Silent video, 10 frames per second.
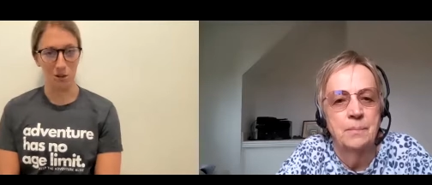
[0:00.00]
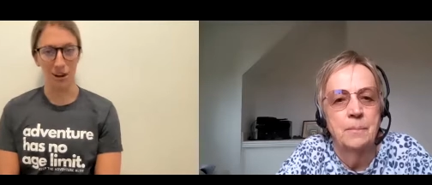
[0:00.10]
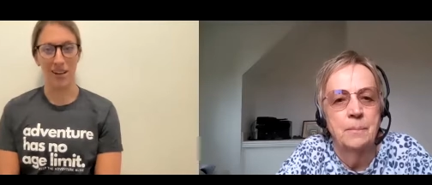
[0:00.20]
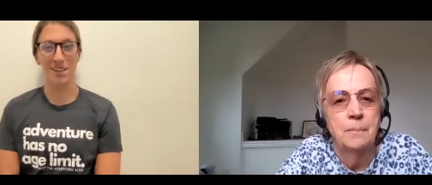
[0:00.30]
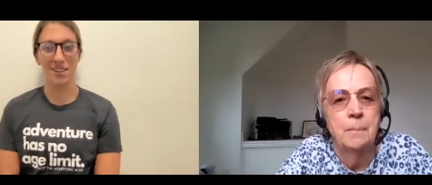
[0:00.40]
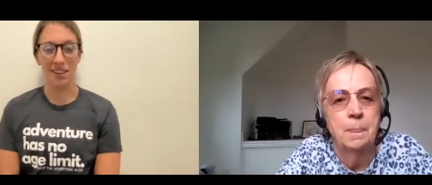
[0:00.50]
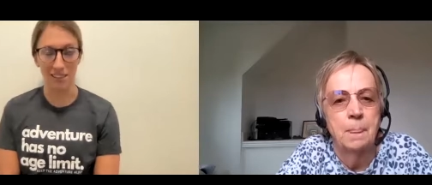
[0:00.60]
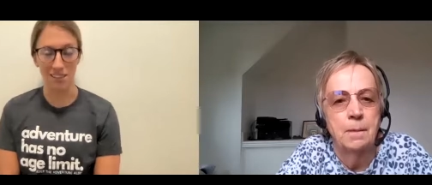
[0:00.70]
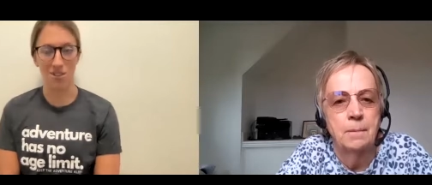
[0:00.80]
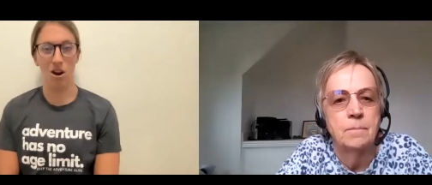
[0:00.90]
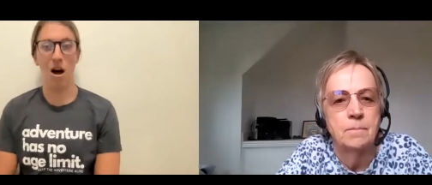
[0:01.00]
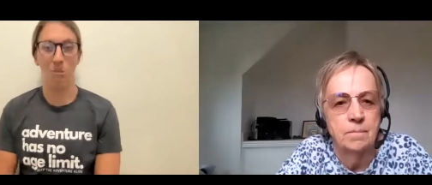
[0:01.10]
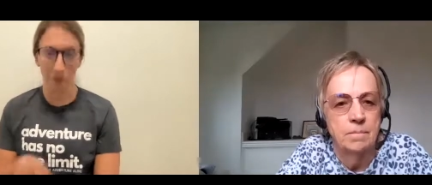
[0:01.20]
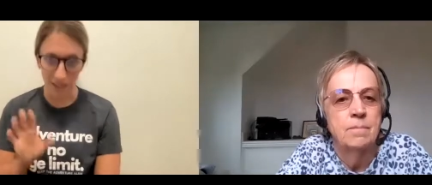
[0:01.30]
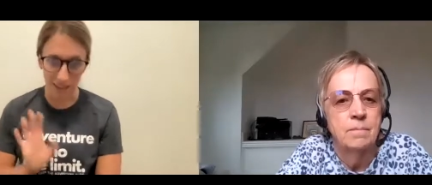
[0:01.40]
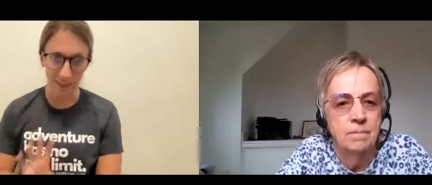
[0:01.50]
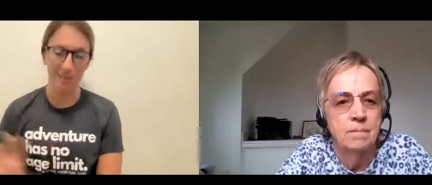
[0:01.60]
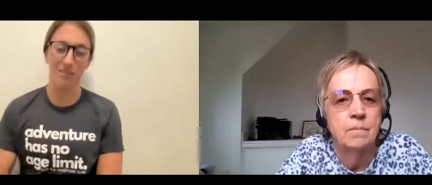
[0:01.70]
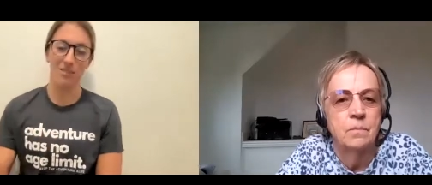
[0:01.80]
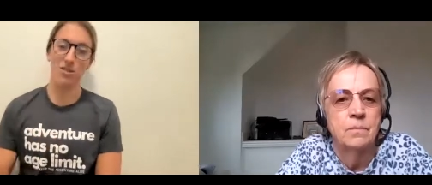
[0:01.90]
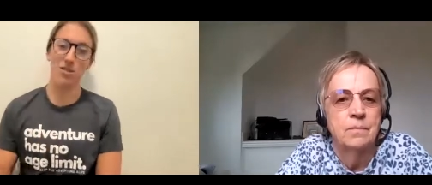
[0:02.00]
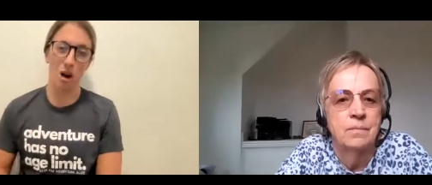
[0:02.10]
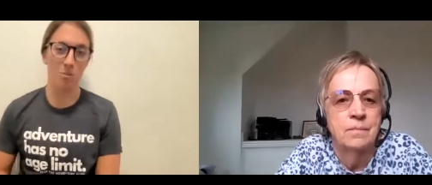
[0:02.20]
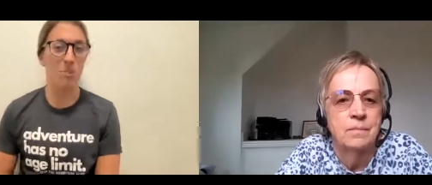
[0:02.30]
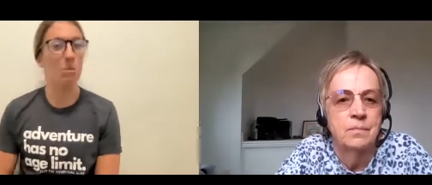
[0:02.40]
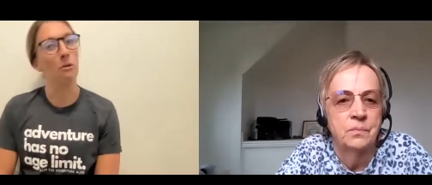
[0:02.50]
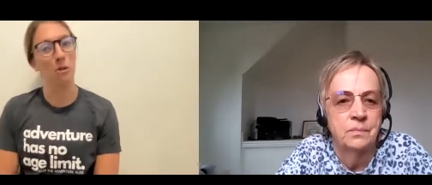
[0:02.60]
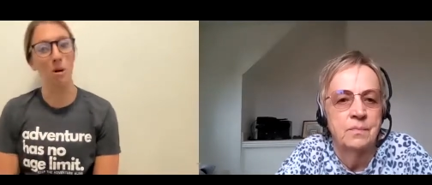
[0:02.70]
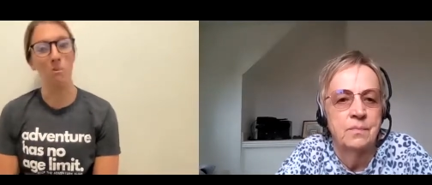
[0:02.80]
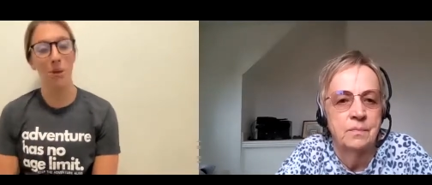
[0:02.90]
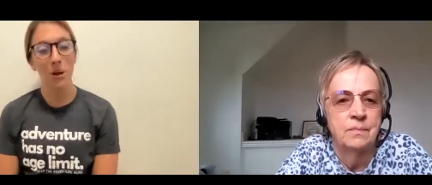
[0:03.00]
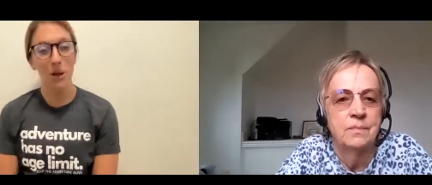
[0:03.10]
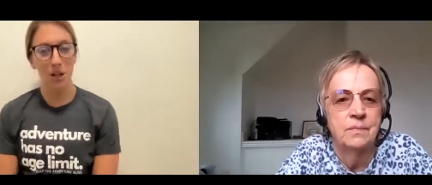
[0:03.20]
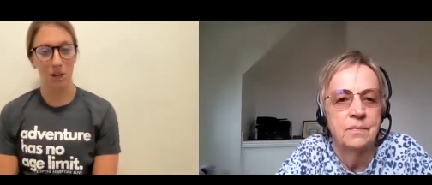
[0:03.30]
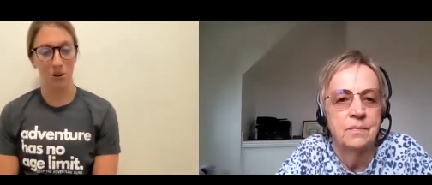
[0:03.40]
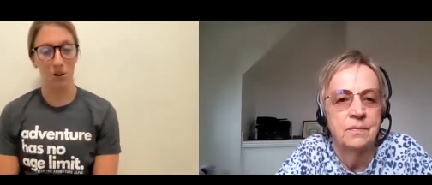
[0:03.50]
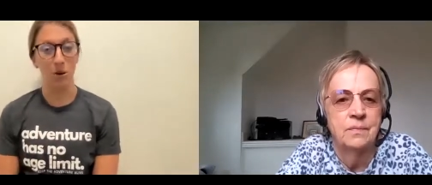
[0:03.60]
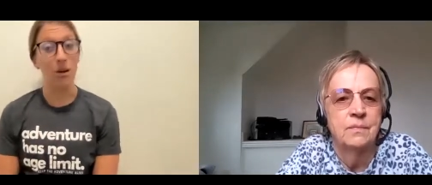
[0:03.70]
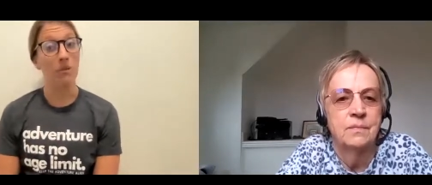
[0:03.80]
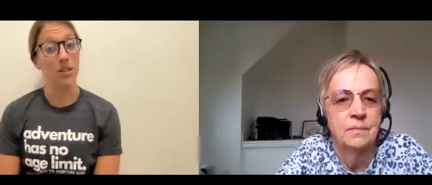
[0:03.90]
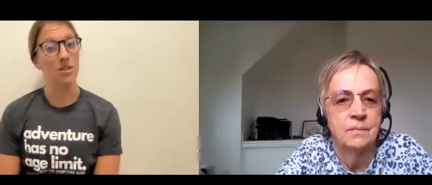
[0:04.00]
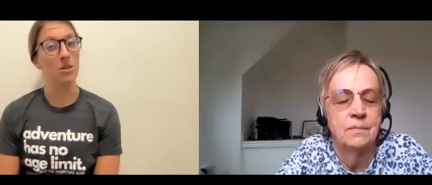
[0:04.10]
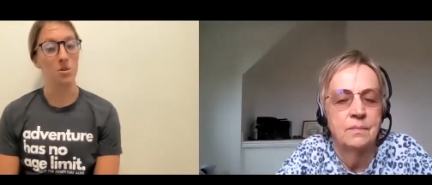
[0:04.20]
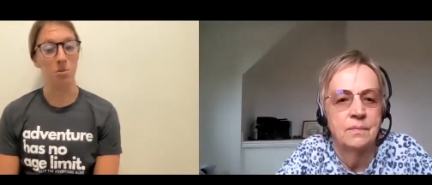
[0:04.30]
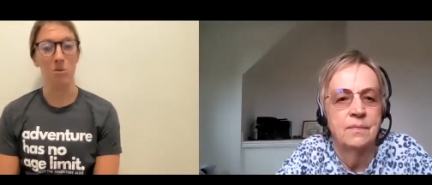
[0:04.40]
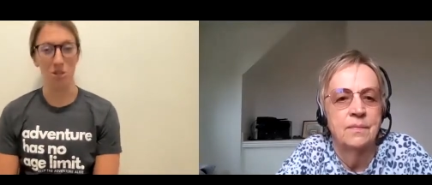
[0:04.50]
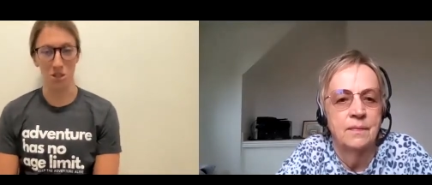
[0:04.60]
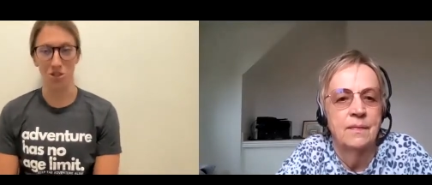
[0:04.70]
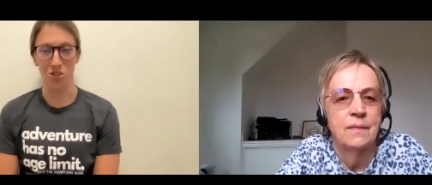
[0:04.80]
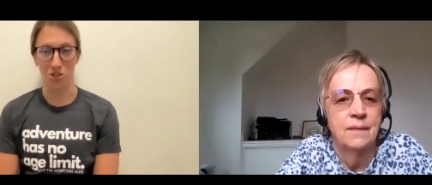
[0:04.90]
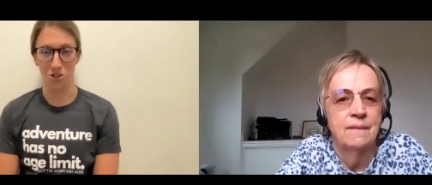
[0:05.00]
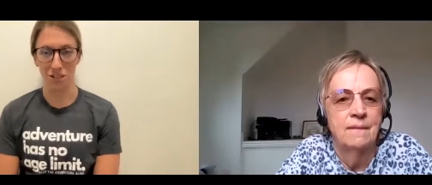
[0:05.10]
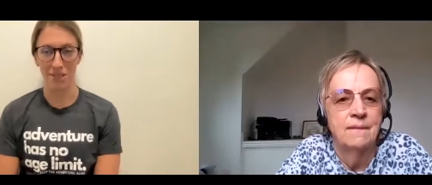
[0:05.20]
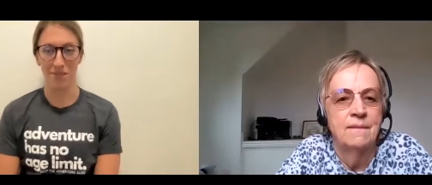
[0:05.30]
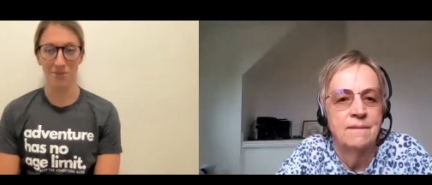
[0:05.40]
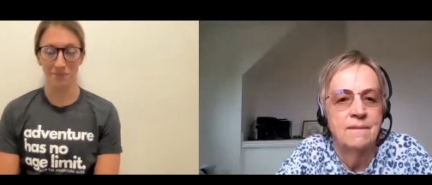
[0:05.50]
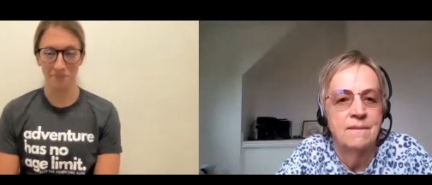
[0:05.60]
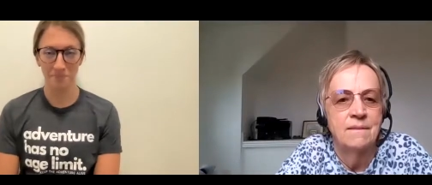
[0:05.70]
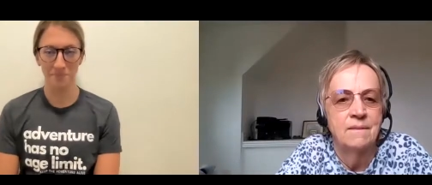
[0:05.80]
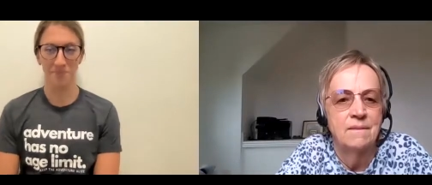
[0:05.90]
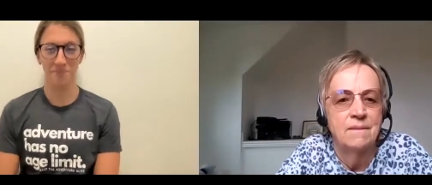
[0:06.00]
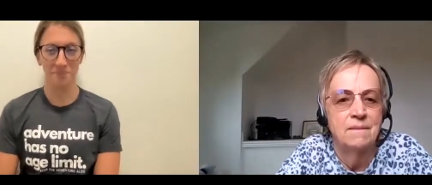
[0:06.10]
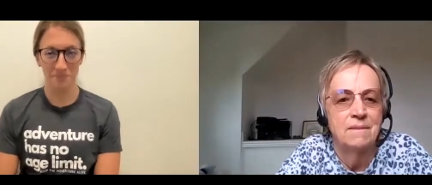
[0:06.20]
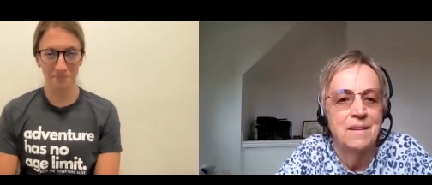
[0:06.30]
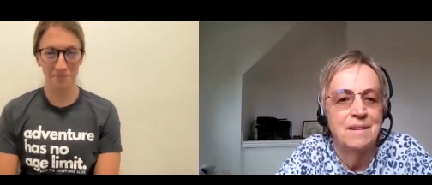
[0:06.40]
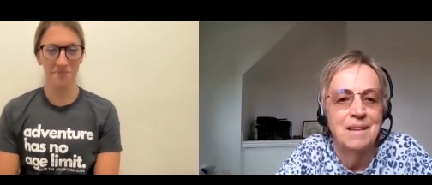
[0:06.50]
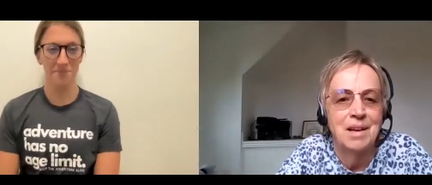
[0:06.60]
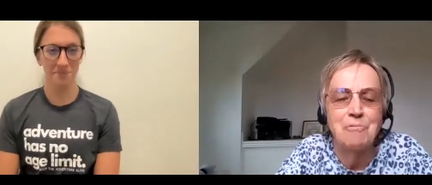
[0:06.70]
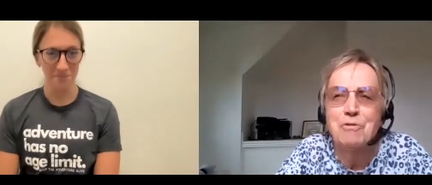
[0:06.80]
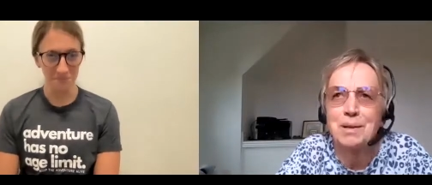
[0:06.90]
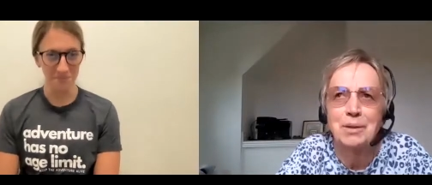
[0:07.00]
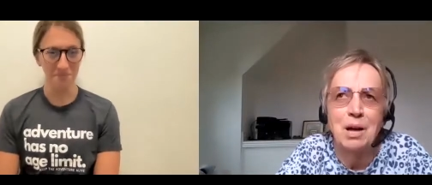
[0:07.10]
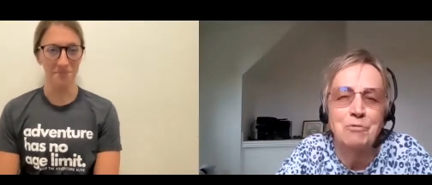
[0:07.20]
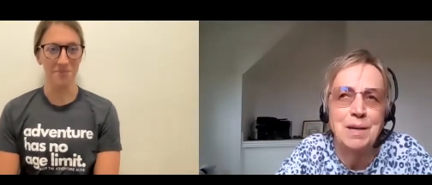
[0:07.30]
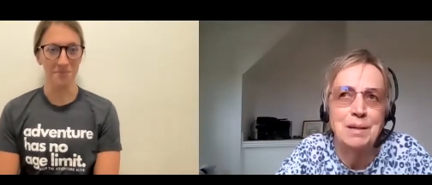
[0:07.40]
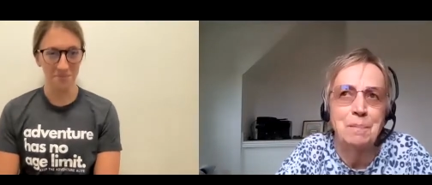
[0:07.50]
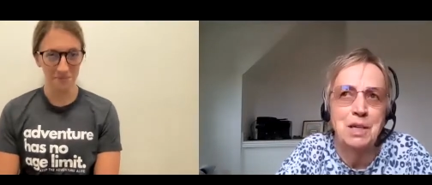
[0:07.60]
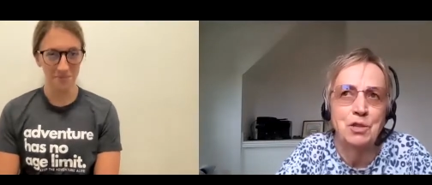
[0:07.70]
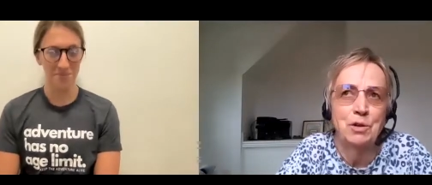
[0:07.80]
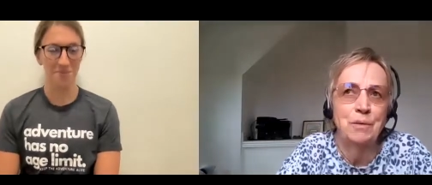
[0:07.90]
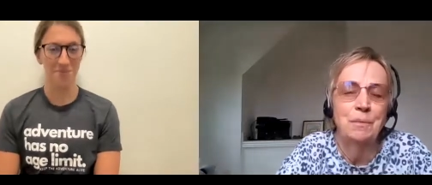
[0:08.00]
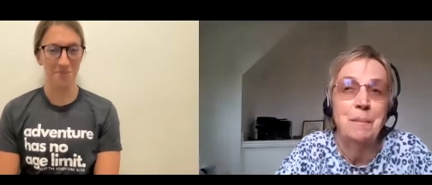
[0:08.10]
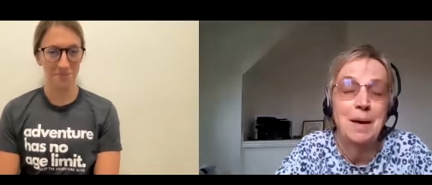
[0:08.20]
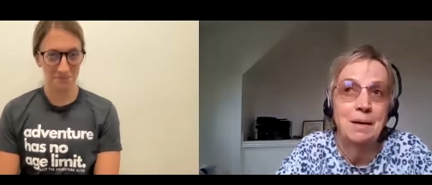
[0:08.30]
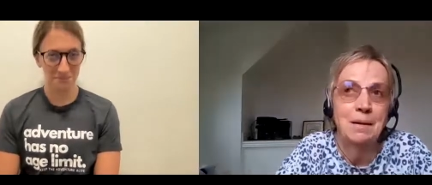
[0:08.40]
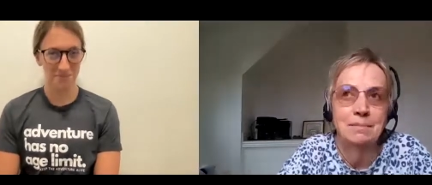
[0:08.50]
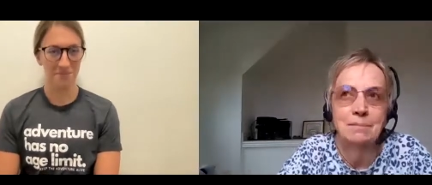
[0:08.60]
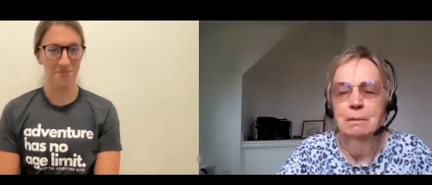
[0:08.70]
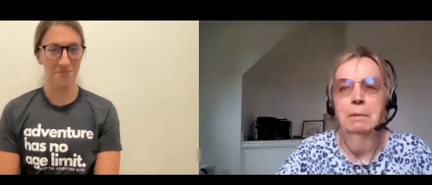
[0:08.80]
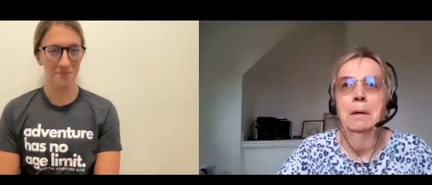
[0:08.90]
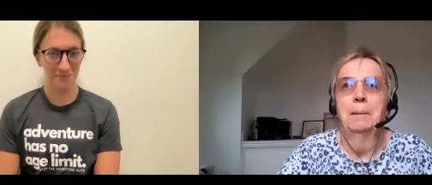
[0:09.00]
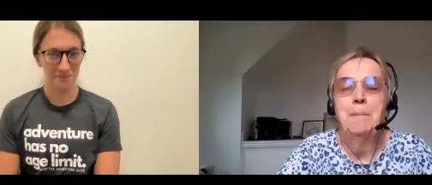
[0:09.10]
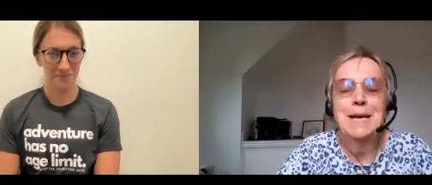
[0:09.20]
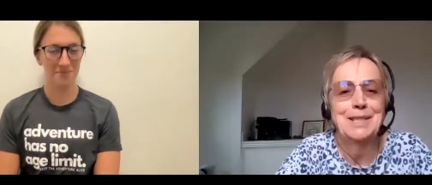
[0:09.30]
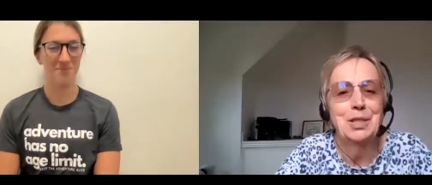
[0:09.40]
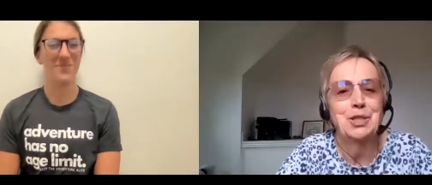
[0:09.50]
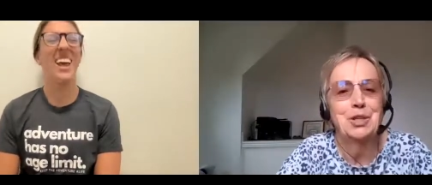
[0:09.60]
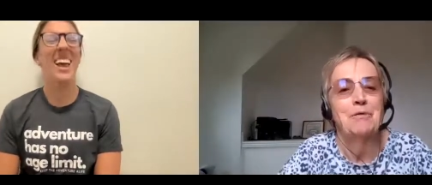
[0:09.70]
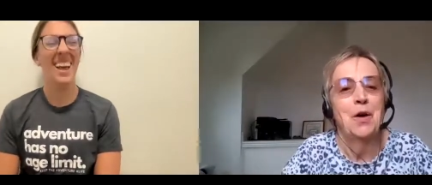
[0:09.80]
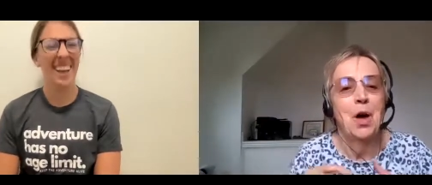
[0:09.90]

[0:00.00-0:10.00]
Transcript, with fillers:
Speaker 1: trying to kind of stop and stop people from you know going right to those premature surgeries
Speaker 2: mm a real a real measure me- message of